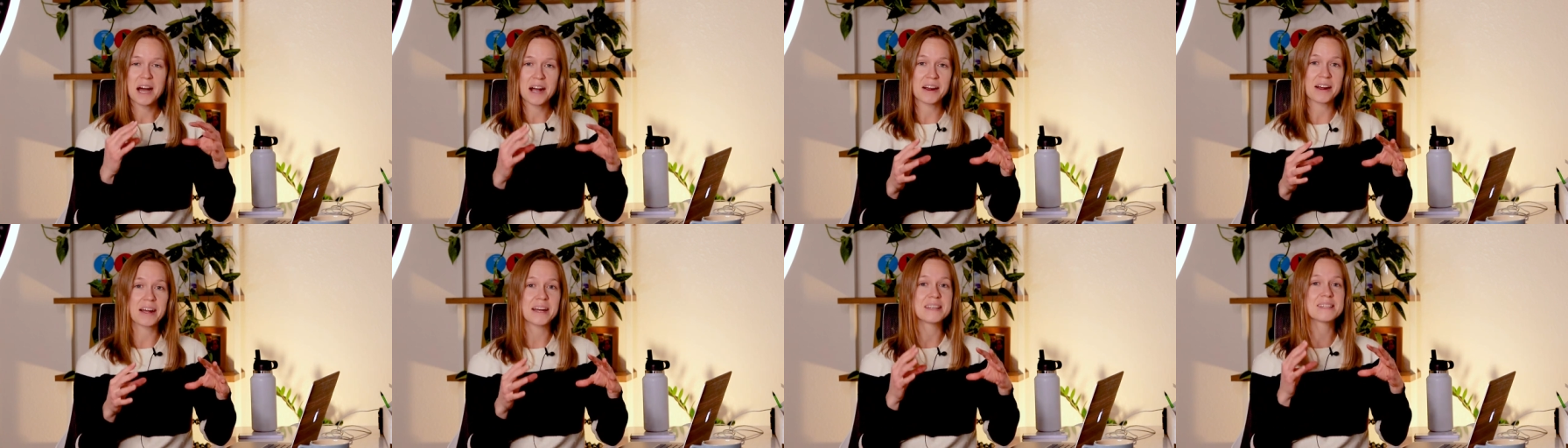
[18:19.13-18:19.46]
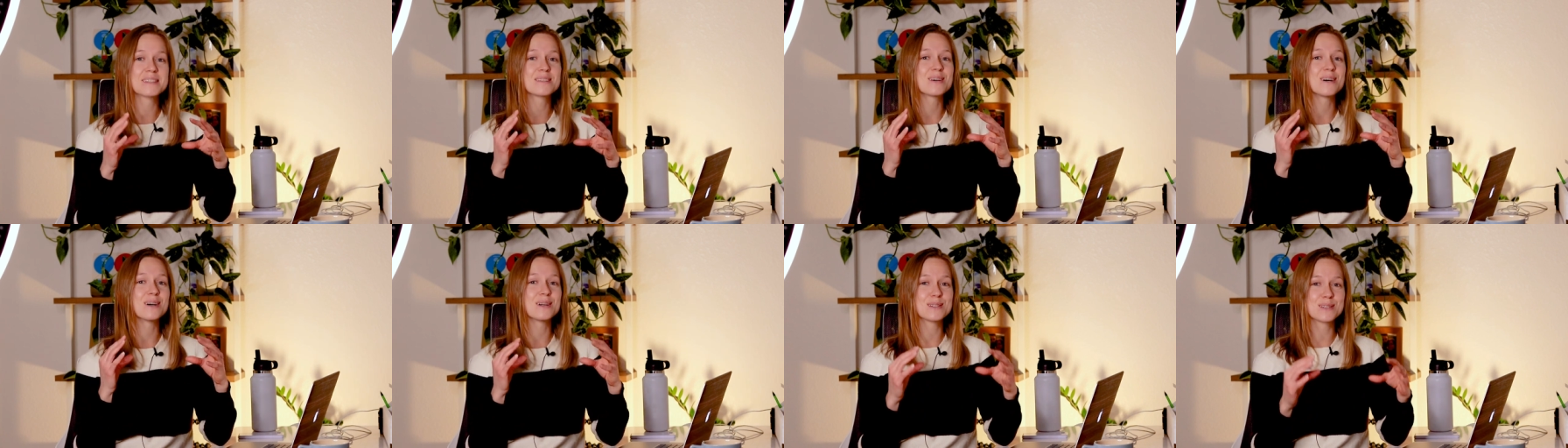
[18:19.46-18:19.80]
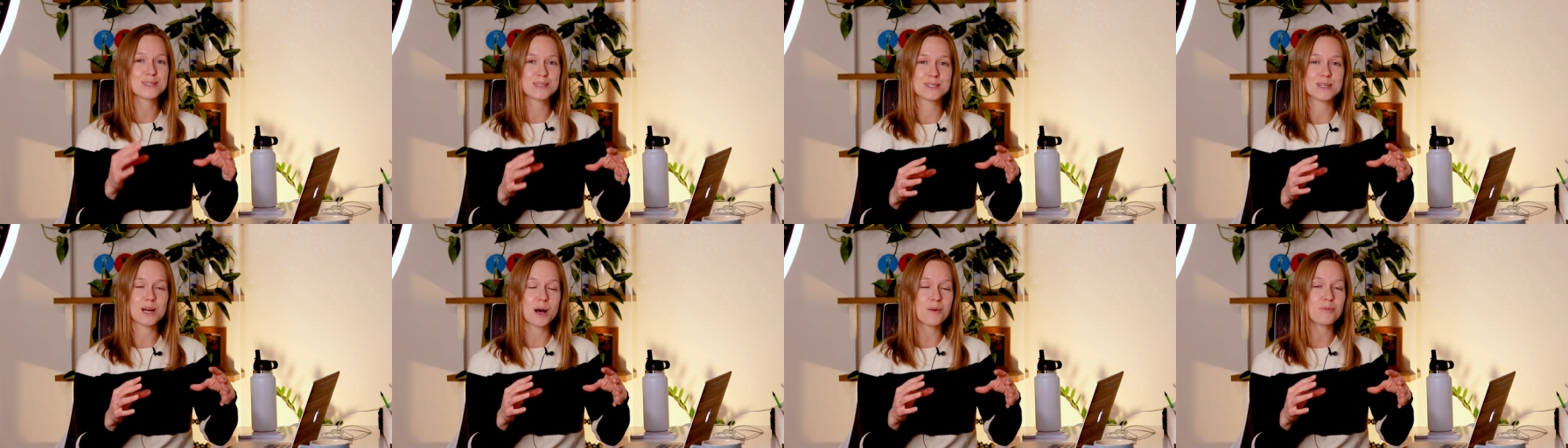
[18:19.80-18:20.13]
All right, so I'll
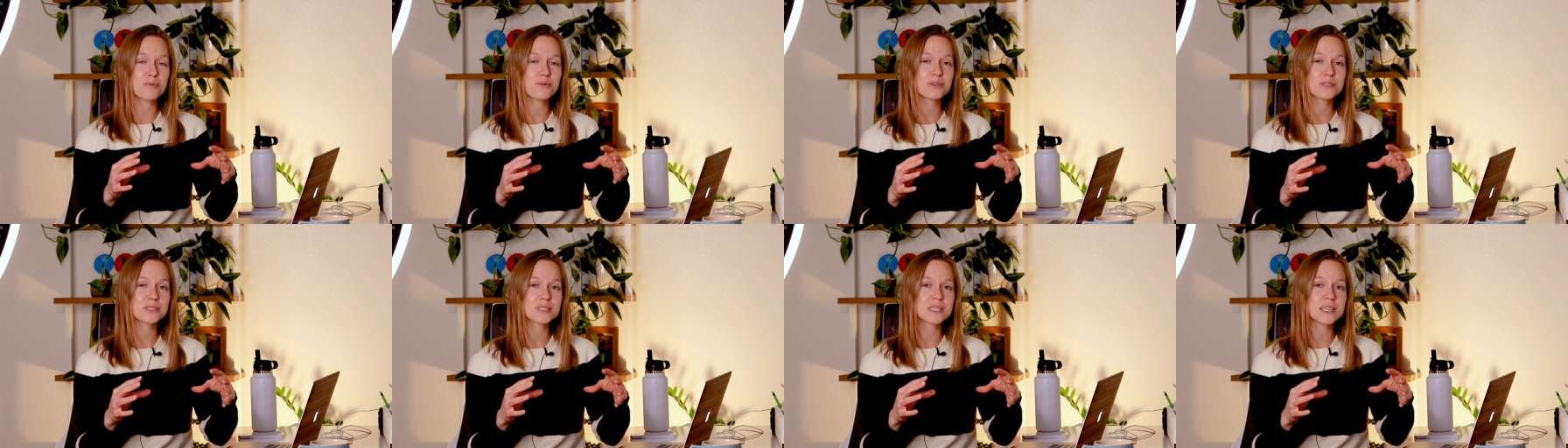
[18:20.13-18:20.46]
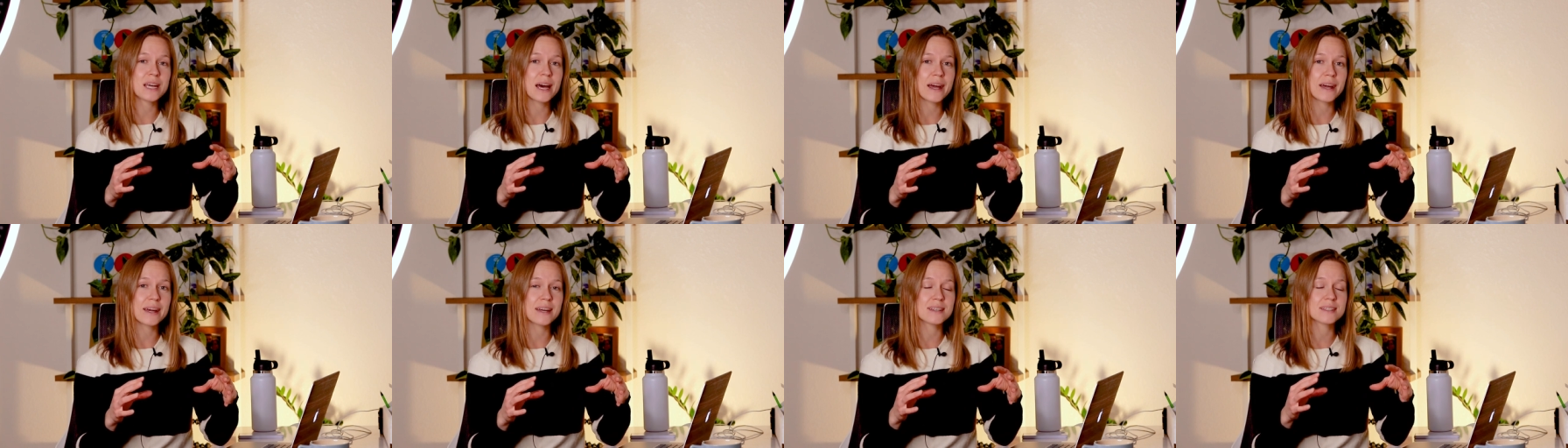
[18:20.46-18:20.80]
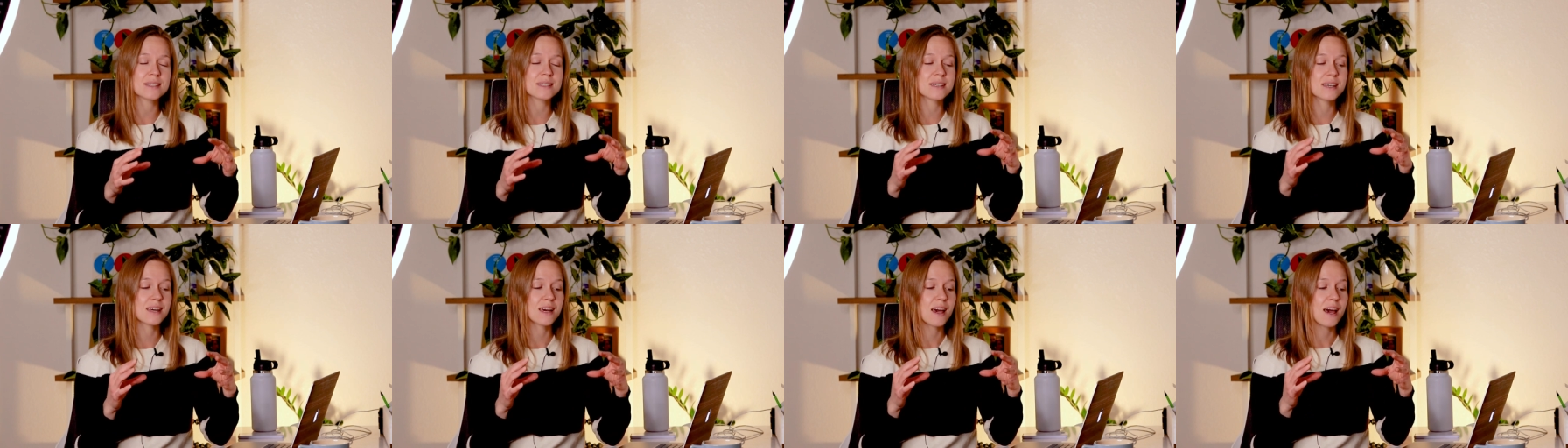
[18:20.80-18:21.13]
stop for
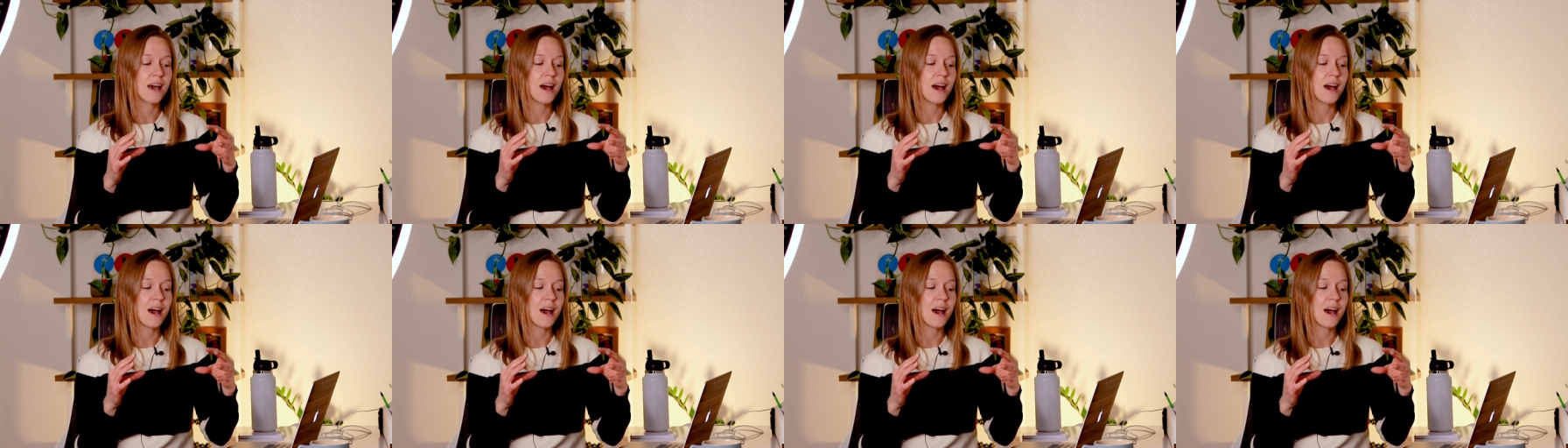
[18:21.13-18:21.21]
tonight.